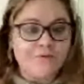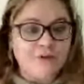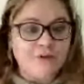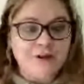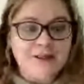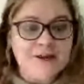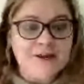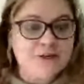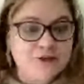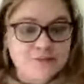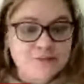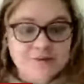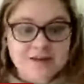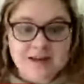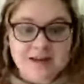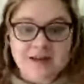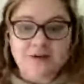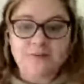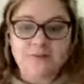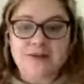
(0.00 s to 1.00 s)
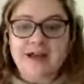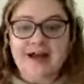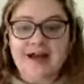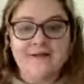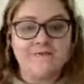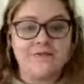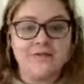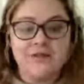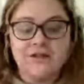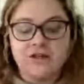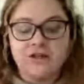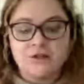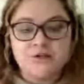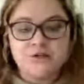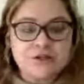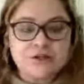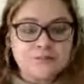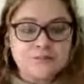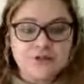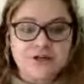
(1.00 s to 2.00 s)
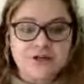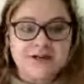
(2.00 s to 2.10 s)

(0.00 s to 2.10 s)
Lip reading: feel like tuning in. We have the YouTube